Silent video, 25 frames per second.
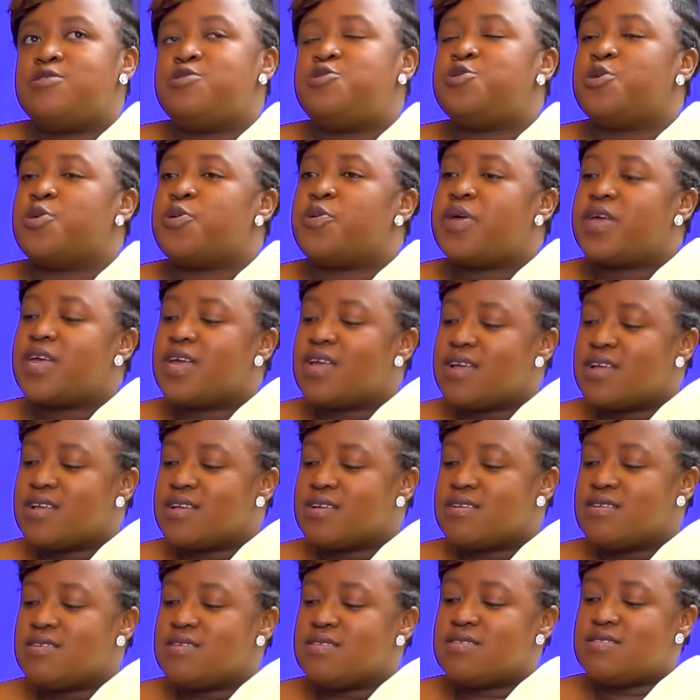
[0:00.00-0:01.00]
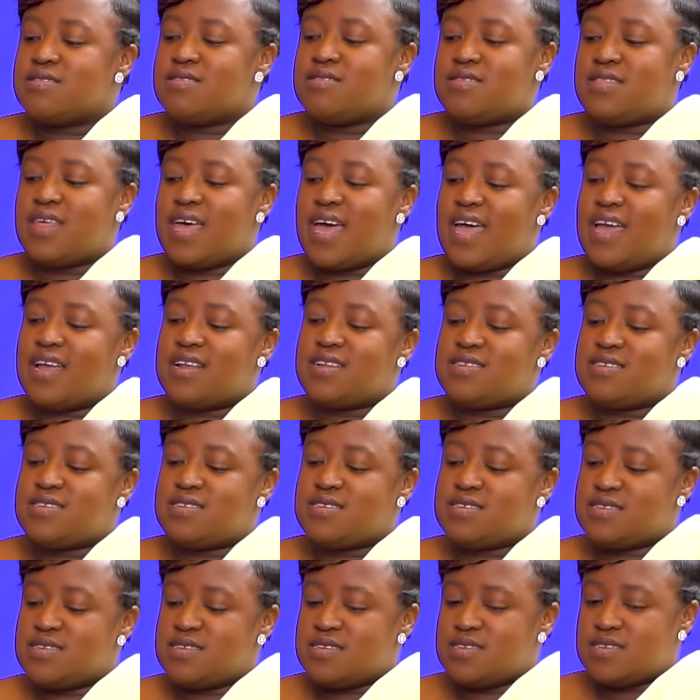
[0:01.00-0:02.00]
During
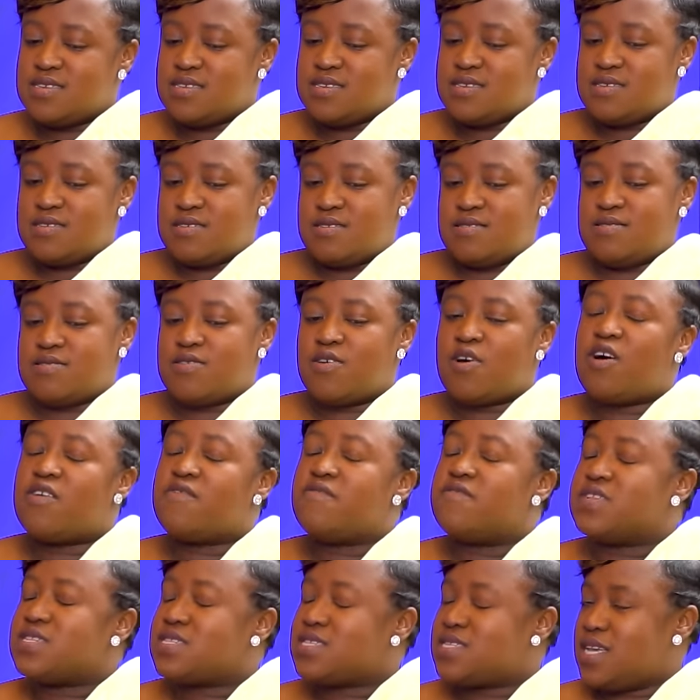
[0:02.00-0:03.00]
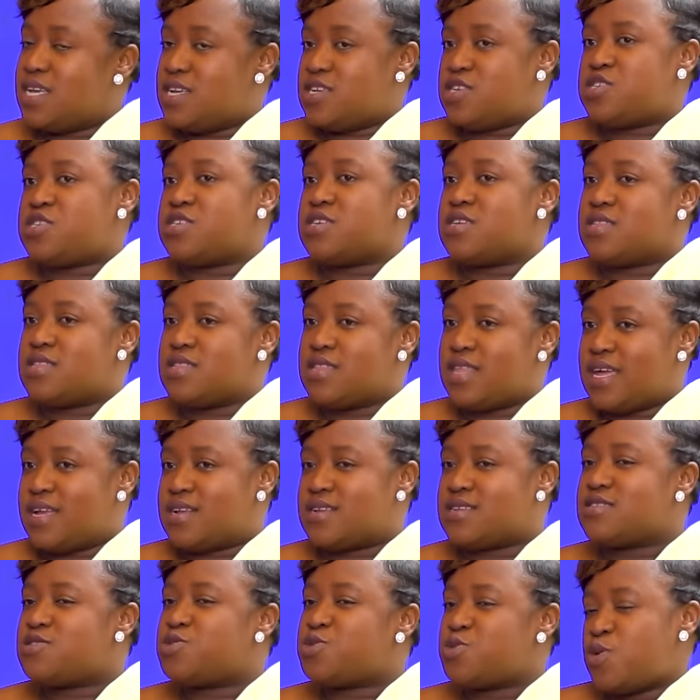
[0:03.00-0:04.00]
that conversation,
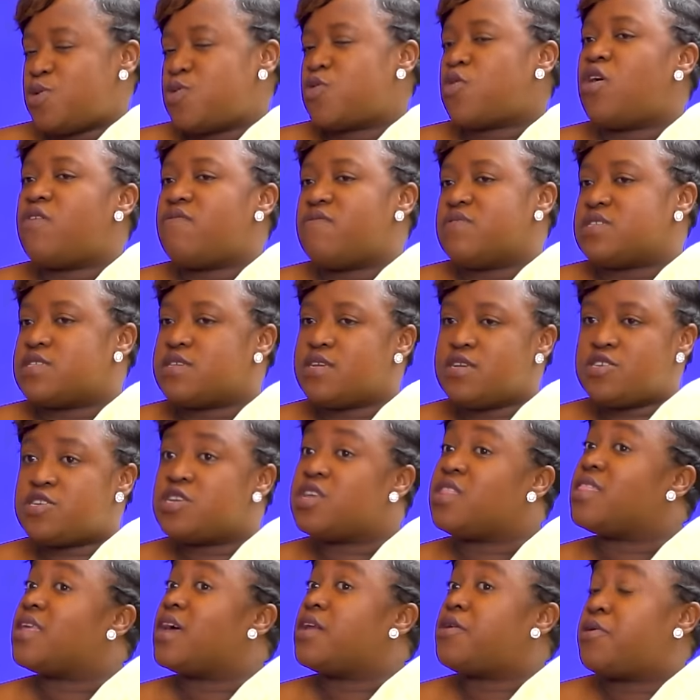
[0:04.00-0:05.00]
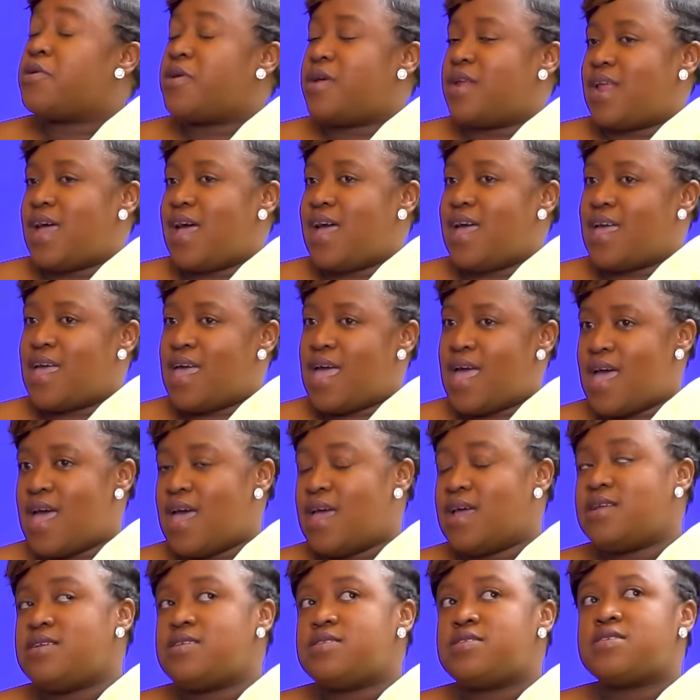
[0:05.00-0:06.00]
that short conversation that her and I
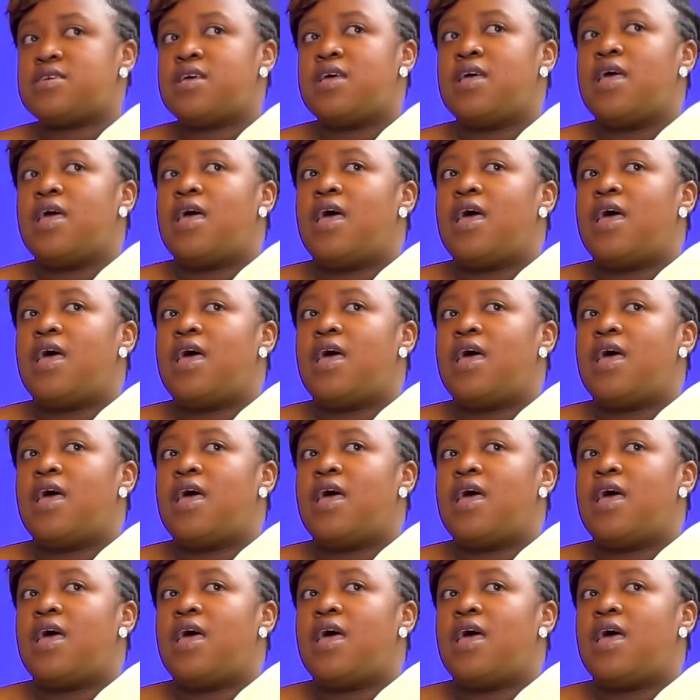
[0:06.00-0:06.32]
had,